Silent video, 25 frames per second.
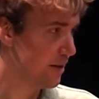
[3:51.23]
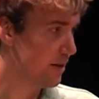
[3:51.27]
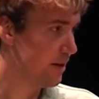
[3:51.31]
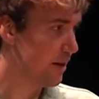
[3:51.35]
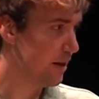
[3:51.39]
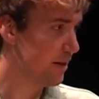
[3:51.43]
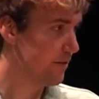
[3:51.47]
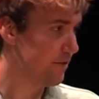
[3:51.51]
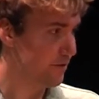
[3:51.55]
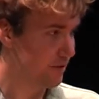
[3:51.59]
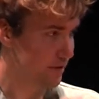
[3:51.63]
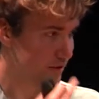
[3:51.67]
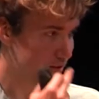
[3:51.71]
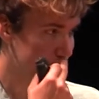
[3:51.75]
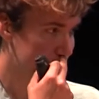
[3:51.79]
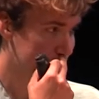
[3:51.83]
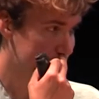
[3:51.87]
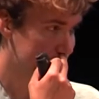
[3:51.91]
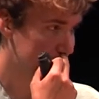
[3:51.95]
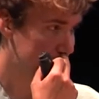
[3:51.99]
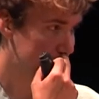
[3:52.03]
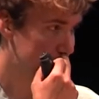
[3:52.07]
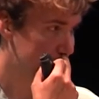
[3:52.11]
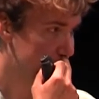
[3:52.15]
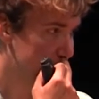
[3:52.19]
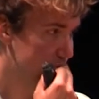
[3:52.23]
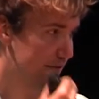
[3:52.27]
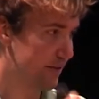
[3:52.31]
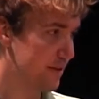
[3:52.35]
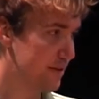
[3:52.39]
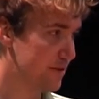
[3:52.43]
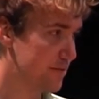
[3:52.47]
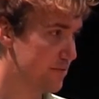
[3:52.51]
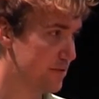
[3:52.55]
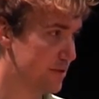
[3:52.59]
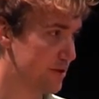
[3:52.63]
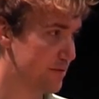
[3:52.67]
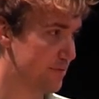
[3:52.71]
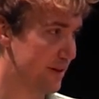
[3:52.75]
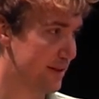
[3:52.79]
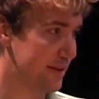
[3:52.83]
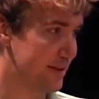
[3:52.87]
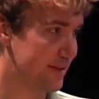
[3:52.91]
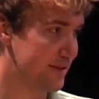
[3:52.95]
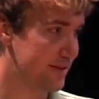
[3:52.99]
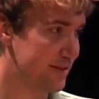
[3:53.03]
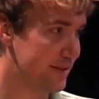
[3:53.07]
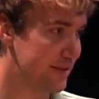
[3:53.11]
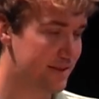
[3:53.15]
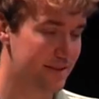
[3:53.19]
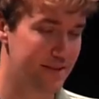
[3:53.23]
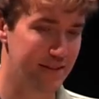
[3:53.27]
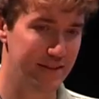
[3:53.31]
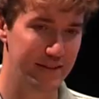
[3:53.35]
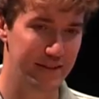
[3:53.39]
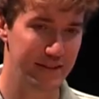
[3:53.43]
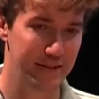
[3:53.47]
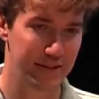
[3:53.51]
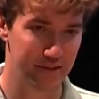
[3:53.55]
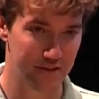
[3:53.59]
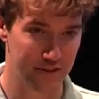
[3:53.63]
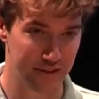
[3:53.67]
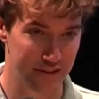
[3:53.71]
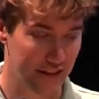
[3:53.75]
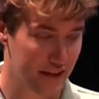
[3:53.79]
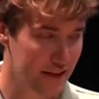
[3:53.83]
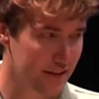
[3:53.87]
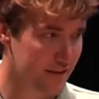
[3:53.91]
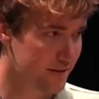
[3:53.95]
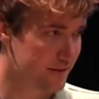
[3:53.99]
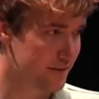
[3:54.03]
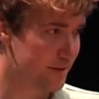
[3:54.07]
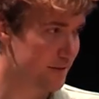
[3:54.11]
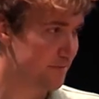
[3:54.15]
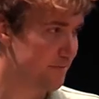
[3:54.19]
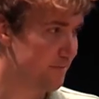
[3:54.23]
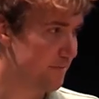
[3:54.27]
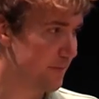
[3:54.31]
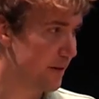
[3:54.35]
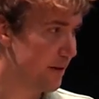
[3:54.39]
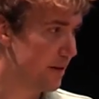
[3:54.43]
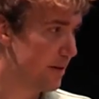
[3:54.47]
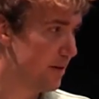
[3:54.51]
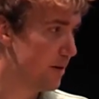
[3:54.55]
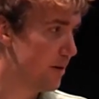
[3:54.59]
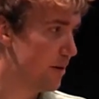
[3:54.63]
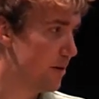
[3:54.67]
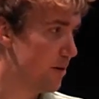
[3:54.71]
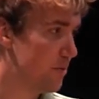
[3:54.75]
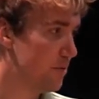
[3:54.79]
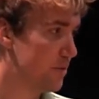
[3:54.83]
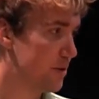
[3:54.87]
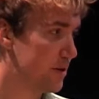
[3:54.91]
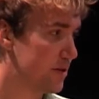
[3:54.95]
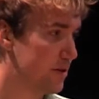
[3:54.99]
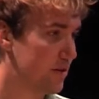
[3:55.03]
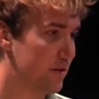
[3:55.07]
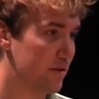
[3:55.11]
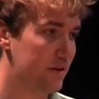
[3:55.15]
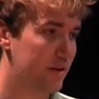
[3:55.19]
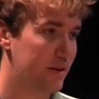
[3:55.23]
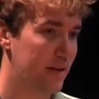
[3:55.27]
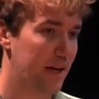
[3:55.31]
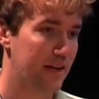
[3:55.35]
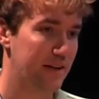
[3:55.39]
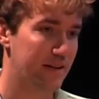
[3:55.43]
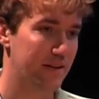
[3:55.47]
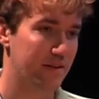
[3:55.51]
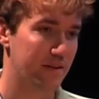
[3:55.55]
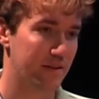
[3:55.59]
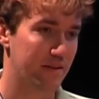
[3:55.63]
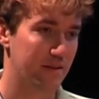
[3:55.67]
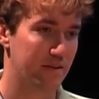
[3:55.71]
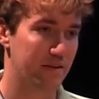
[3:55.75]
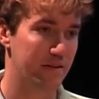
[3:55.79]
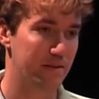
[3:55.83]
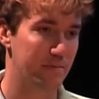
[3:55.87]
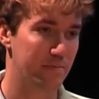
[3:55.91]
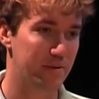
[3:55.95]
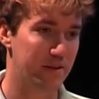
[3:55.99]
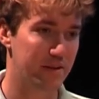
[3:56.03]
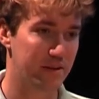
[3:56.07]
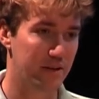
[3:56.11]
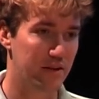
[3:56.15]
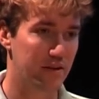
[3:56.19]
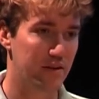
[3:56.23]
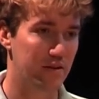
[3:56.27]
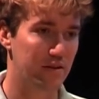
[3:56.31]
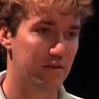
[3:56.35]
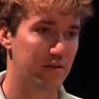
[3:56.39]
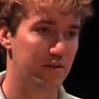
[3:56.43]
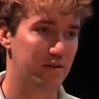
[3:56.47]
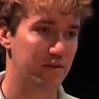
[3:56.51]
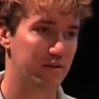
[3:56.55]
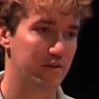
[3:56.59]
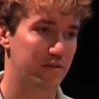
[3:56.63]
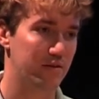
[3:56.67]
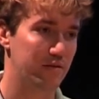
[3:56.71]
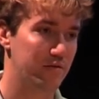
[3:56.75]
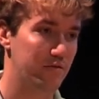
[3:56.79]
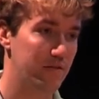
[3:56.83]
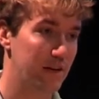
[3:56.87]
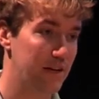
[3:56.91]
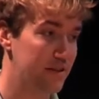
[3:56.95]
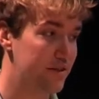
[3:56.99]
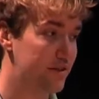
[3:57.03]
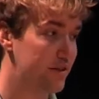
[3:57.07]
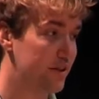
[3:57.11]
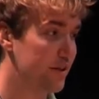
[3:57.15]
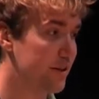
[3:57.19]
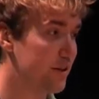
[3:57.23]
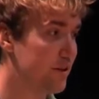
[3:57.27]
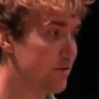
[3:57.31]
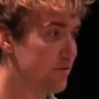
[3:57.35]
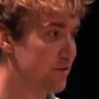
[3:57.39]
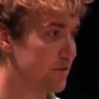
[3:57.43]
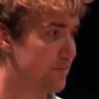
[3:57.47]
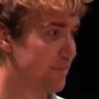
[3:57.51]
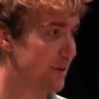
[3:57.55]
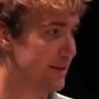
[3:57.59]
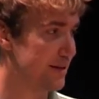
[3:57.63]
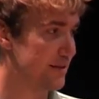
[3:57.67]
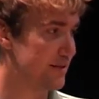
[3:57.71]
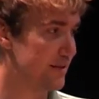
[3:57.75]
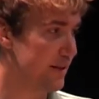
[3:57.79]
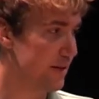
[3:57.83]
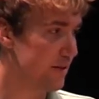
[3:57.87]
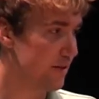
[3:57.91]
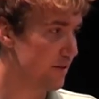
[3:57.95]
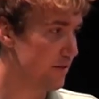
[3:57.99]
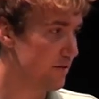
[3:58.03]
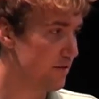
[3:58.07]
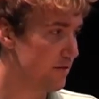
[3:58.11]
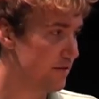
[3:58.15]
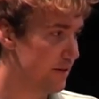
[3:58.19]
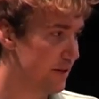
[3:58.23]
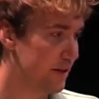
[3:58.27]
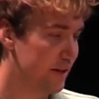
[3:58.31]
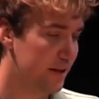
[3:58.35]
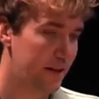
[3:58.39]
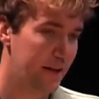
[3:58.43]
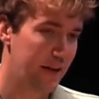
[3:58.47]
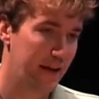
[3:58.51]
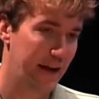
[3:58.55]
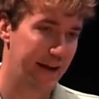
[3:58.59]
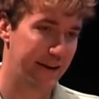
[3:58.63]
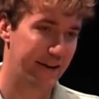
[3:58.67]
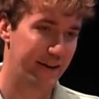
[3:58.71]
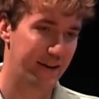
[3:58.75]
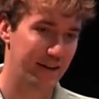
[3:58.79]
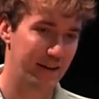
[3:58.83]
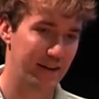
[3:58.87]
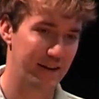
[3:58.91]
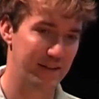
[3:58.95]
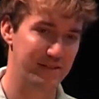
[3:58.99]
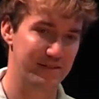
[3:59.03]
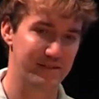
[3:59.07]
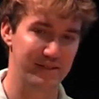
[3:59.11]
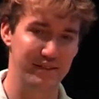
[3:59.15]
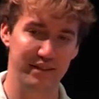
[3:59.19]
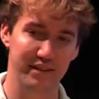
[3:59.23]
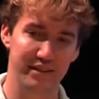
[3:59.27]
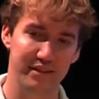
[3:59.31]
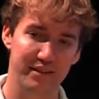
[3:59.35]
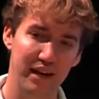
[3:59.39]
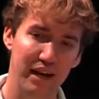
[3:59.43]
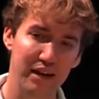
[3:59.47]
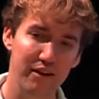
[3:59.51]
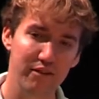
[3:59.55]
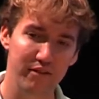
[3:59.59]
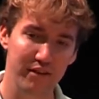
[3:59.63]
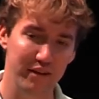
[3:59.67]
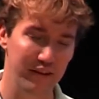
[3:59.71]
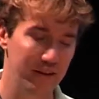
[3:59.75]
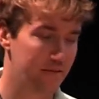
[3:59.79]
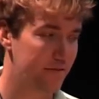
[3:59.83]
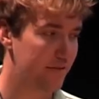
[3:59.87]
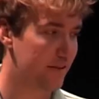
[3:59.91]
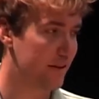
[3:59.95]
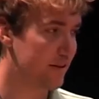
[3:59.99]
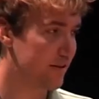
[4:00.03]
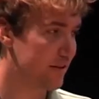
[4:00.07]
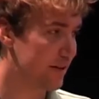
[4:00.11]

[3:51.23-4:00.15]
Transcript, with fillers: A first example of this was by CCDGS, which looked at the particular ratcheting used by Signal, analyzed the entirety of their